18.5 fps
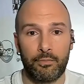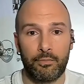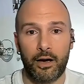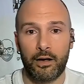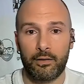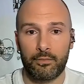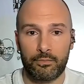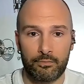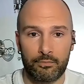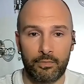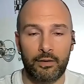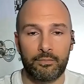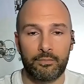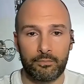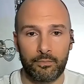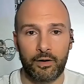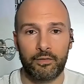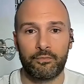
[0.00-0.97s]
my my
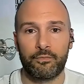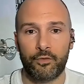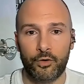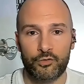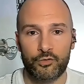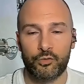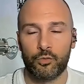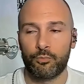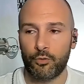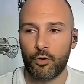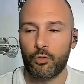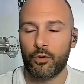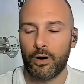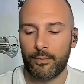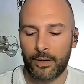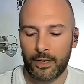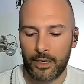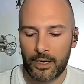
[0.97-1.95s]
my virtual
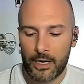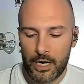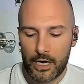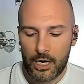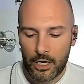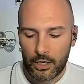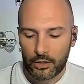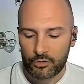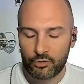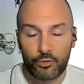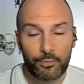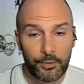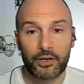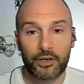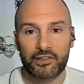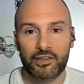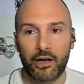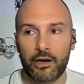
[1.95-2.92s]
programming. Super
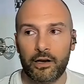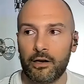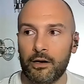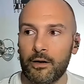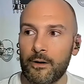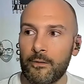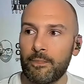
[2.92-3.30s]
excited.